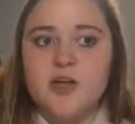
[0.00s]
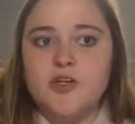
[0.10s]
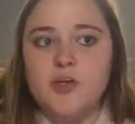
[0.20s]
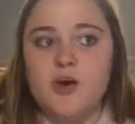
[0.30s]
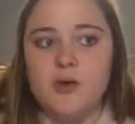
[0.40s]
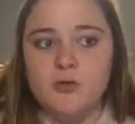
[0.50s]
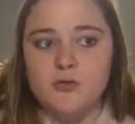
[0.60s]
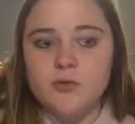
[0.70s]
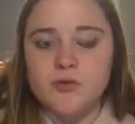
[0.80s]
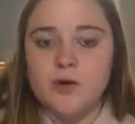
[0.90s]

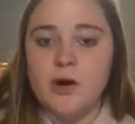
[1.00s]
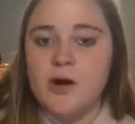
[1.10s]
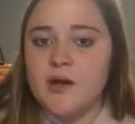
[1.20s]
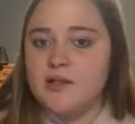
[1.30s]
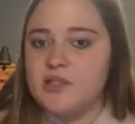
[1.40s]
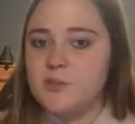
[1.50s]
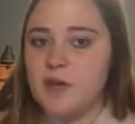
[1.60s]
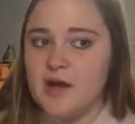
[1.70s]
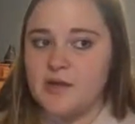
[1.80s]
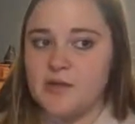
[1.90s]
knows or
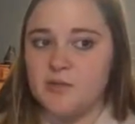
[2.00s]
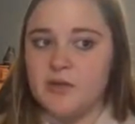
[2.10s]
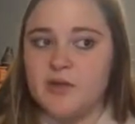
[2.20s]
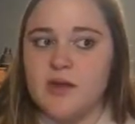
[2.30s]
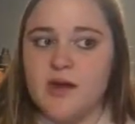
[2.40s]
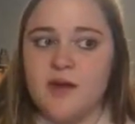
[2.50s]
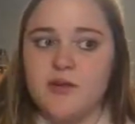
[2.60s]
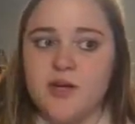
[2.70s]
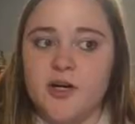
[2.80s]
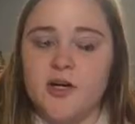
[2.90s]
expects what the
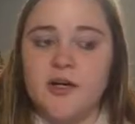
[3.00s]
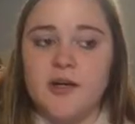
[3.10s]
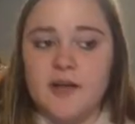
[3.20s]
other